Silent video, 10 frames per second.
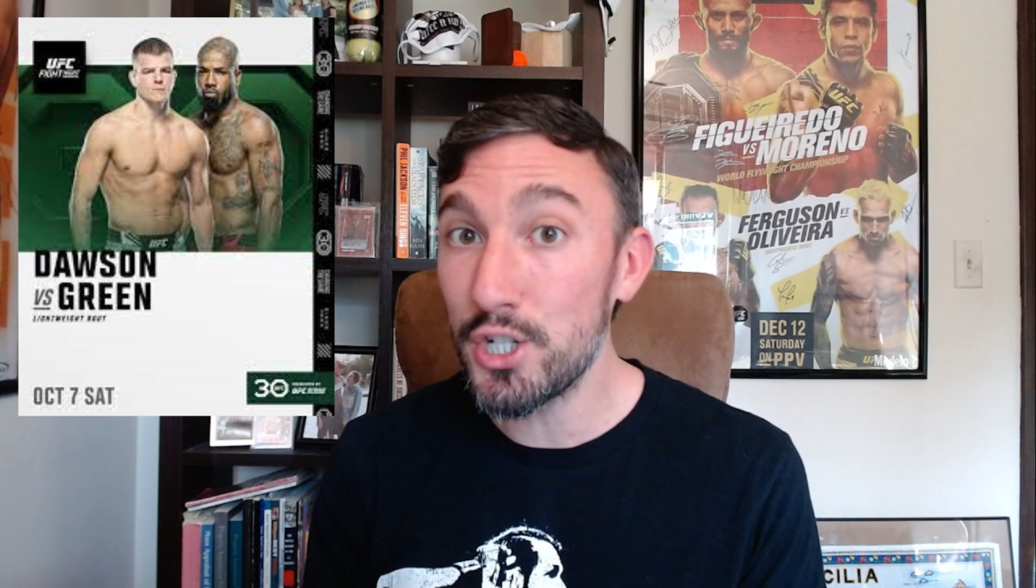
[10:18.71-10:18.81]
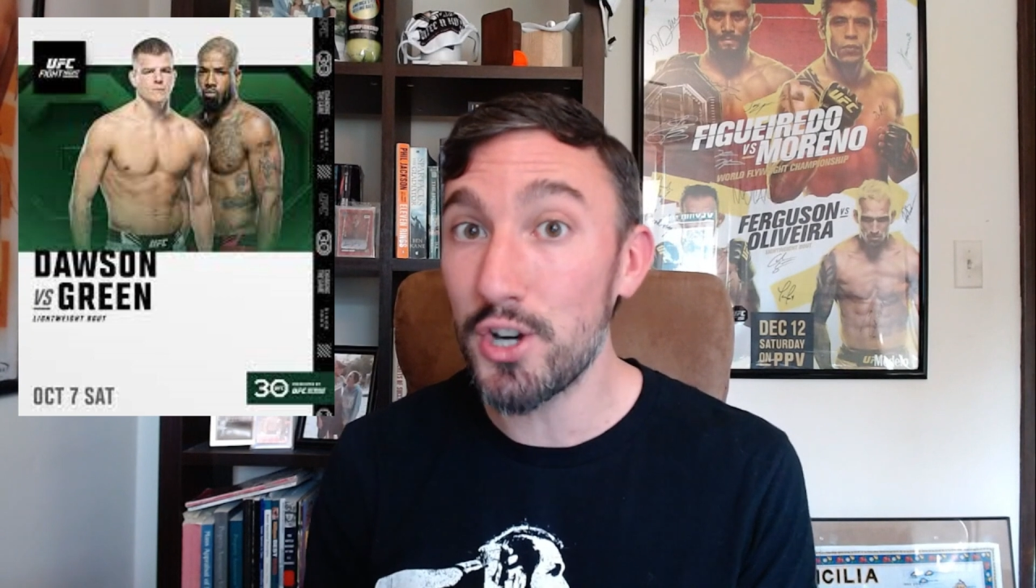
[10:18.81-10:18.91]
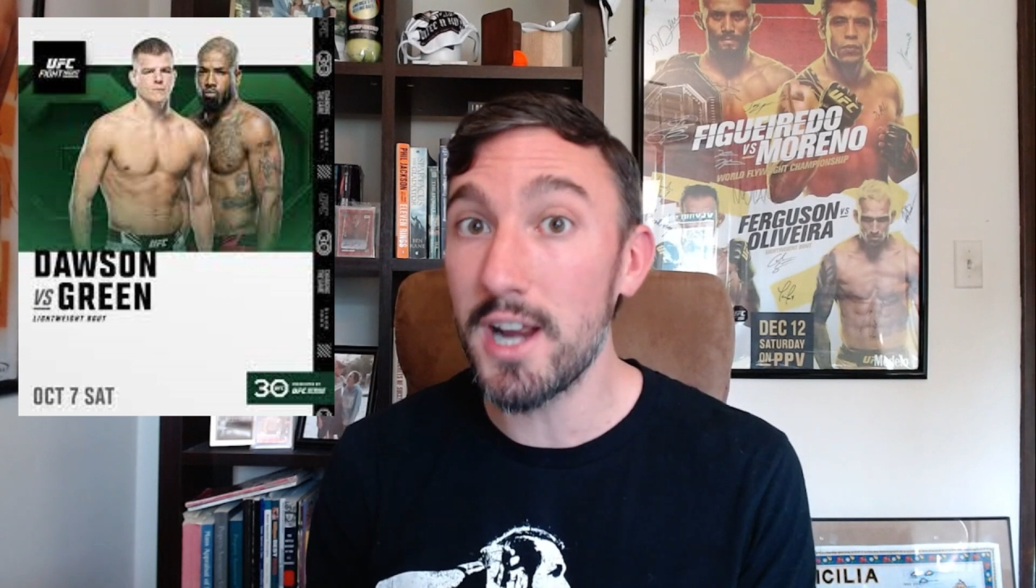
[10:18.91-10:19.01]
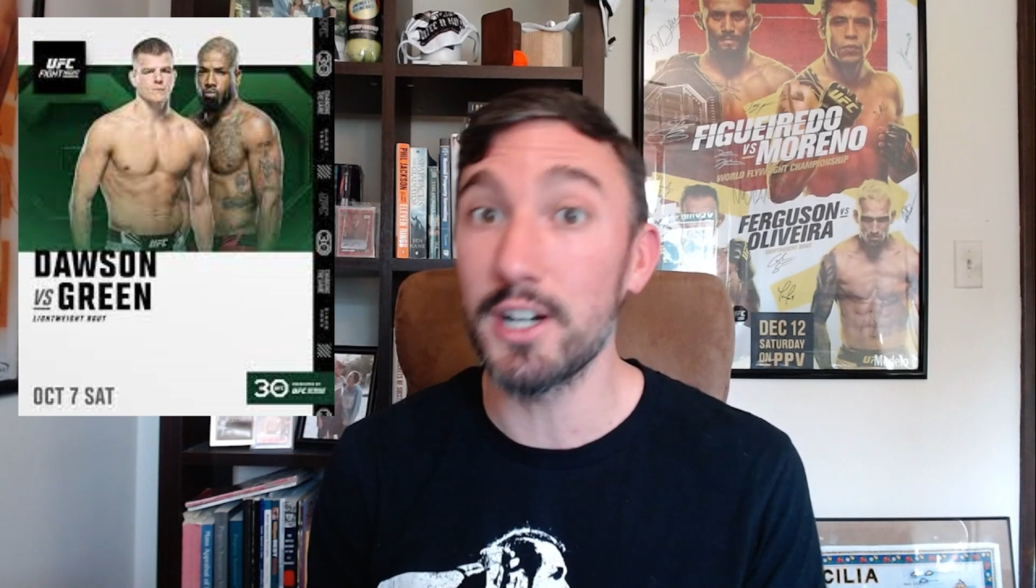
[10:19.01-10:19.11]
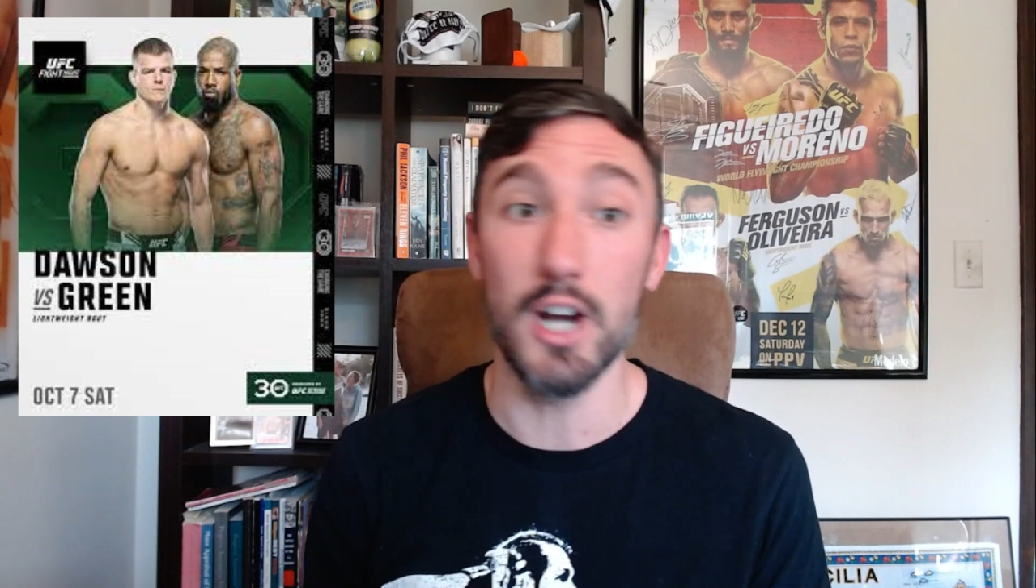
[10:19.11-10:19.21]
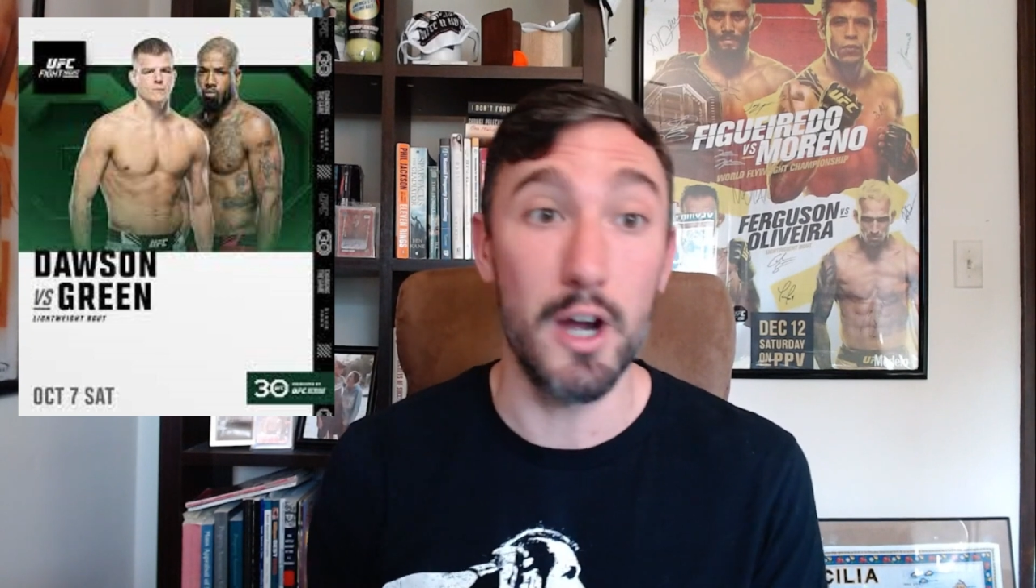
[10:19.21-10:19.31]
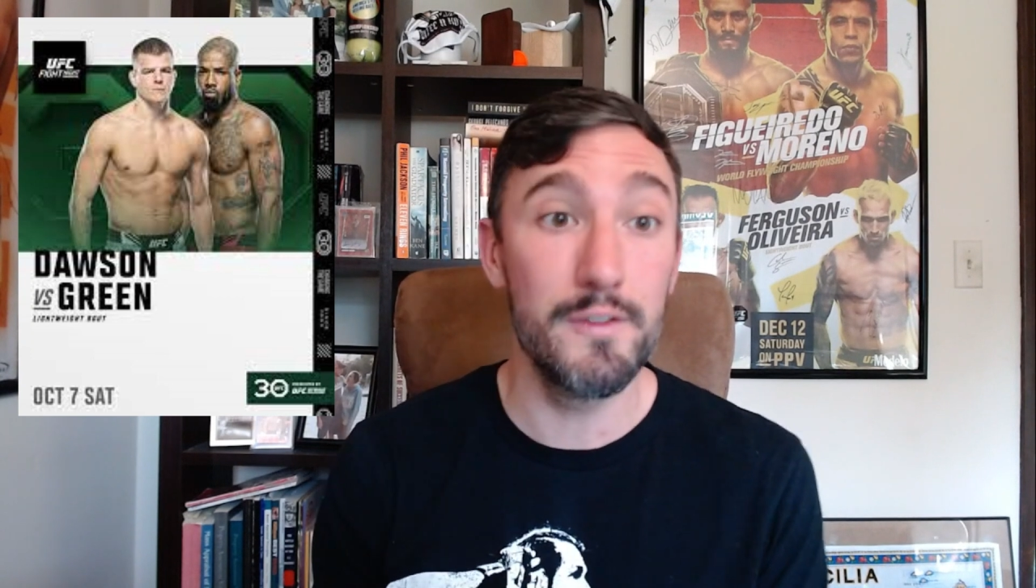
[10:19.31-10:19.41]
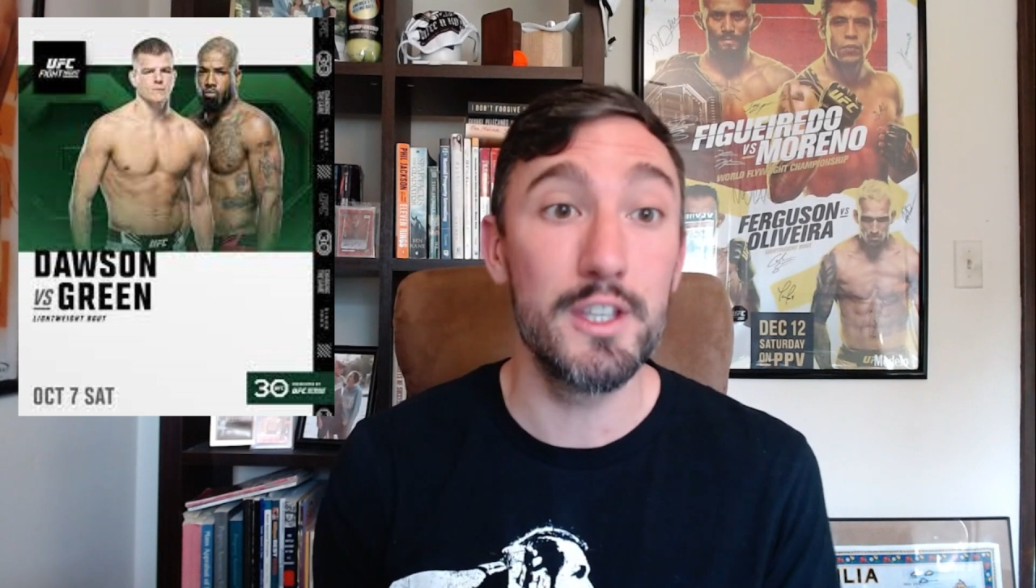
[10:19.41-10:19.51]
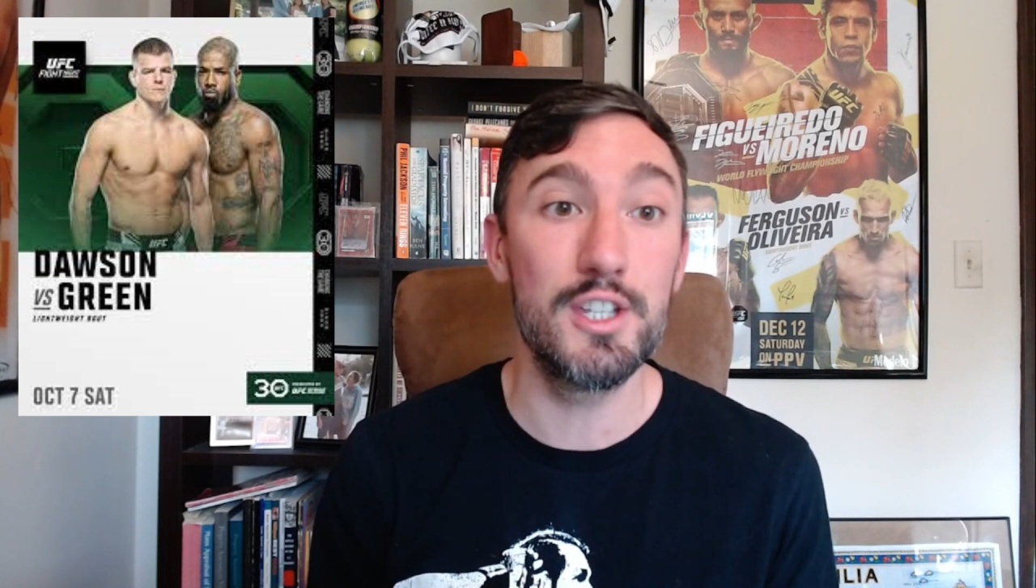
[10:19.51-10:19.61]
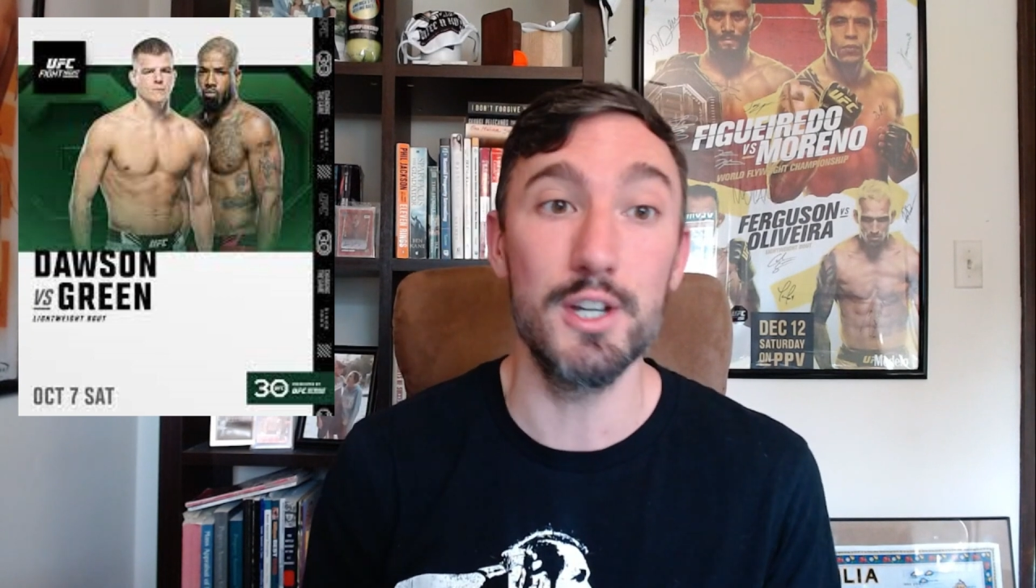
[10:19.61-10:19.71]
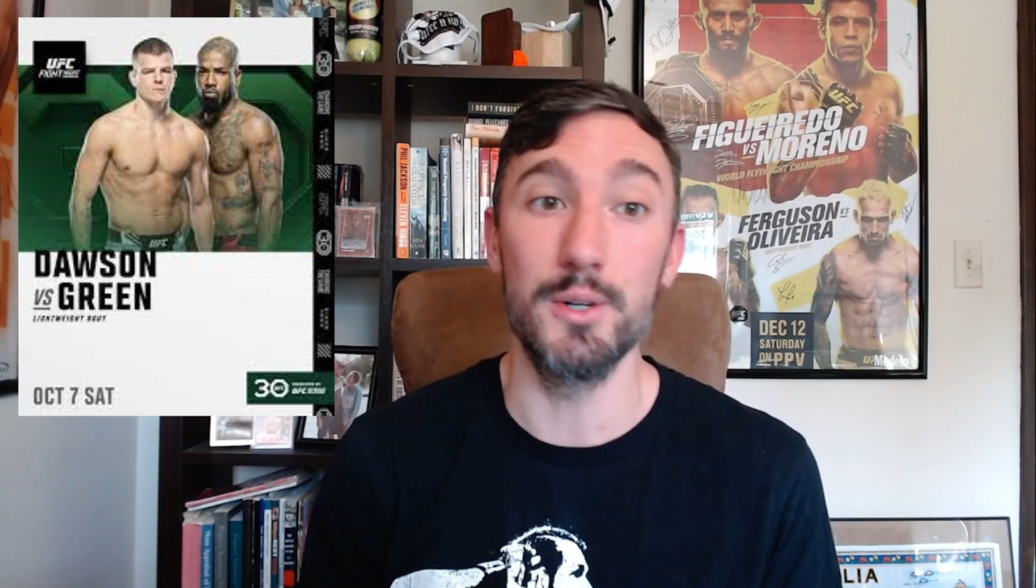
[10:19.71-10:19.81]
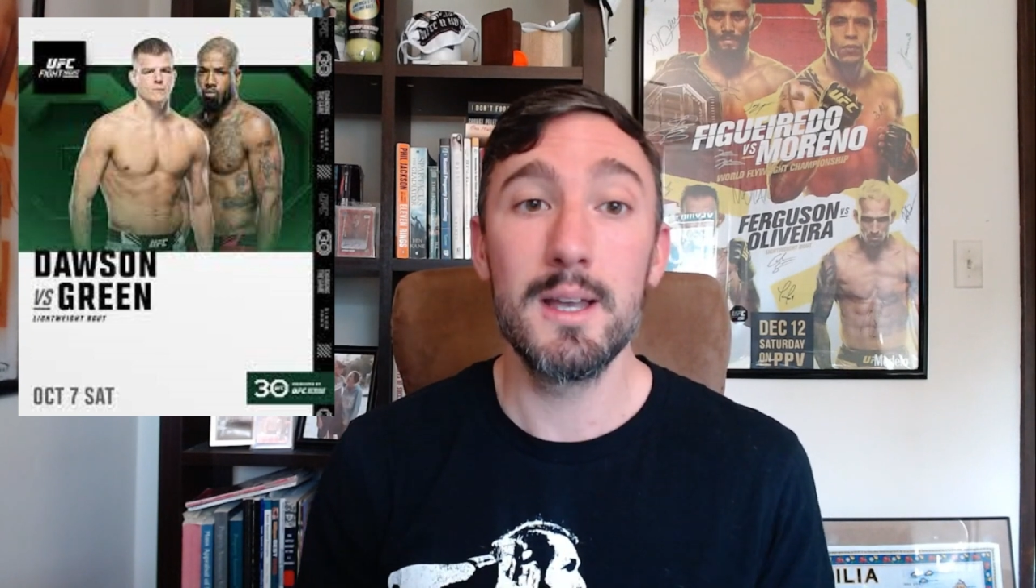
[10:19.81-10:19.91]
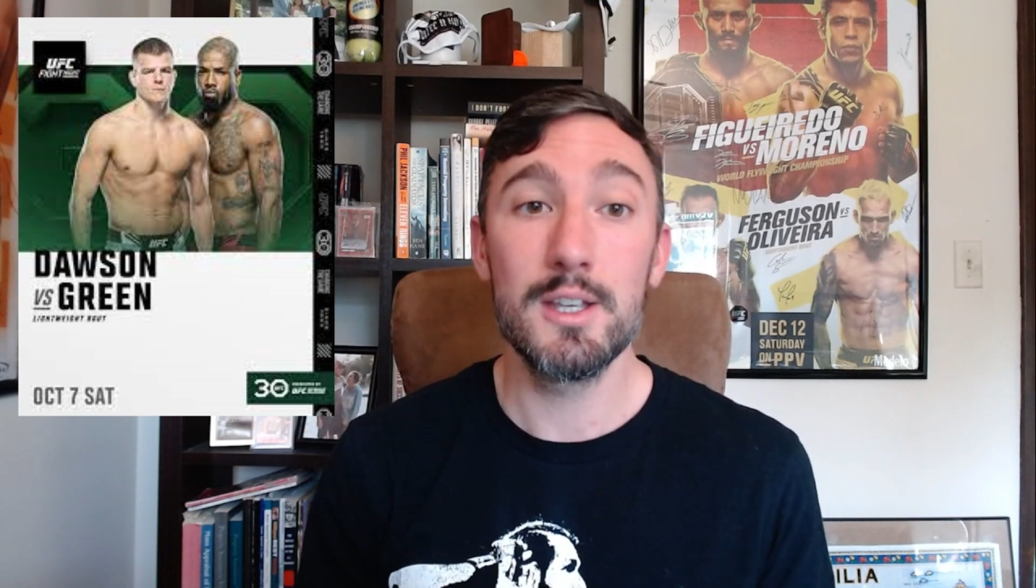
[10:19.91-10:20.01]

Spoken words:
striker of the two.